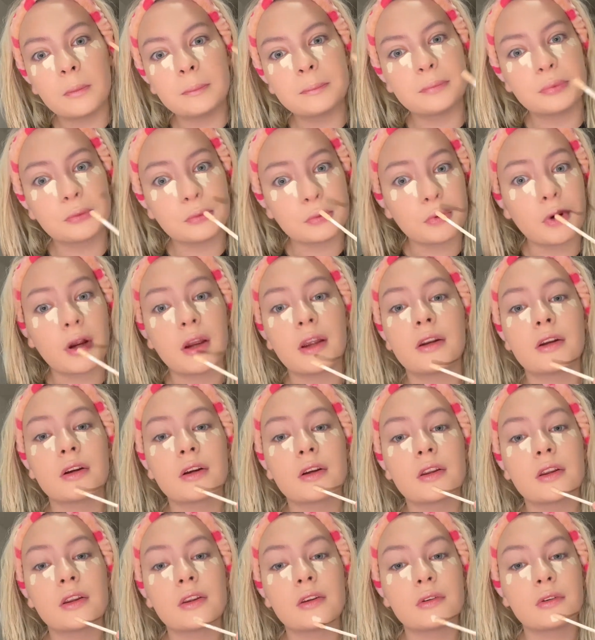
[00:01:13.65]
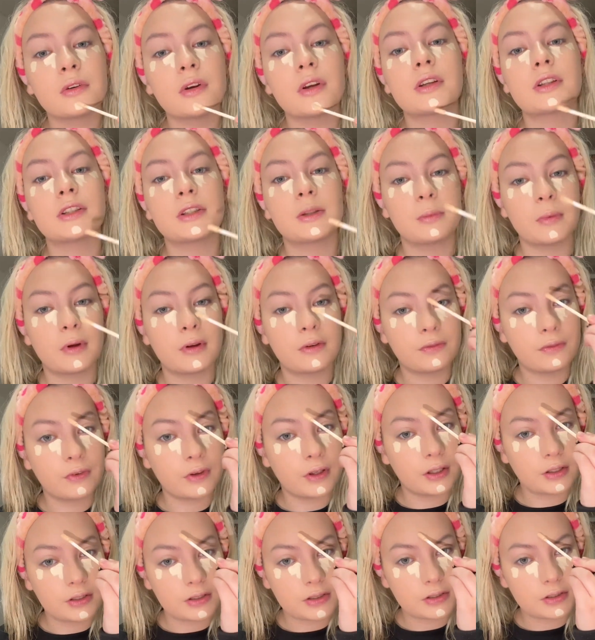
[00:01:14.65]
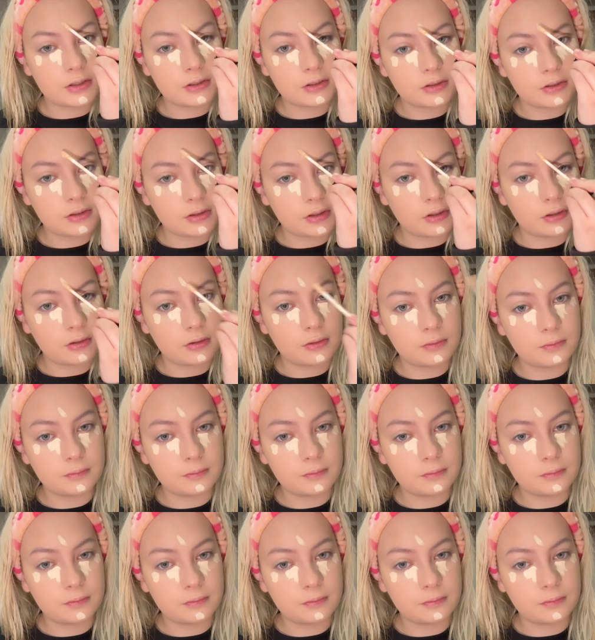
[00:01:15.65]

brighter than the rest of my face. So,